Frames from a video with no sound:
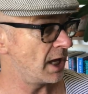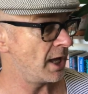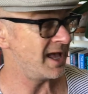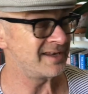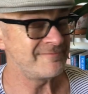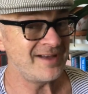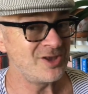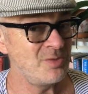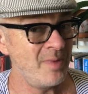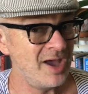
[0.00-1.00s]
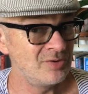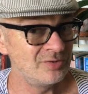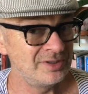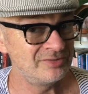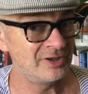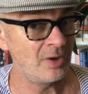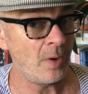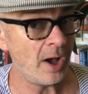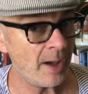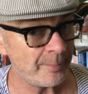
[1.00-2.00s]
And in fact, you might not need to go
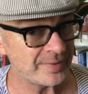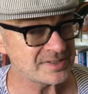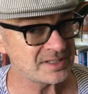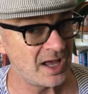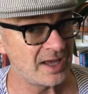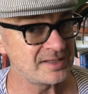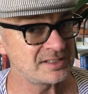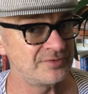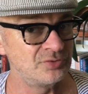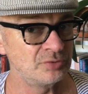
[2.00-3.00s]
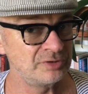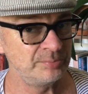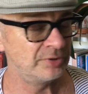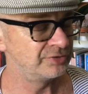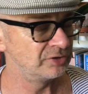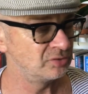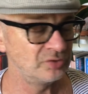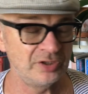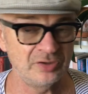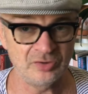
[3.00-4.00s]
up a size if you're repotting an
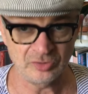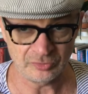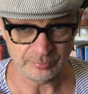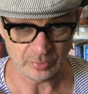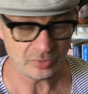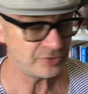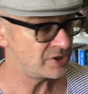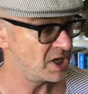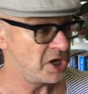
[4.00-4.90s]
orchid that you bought.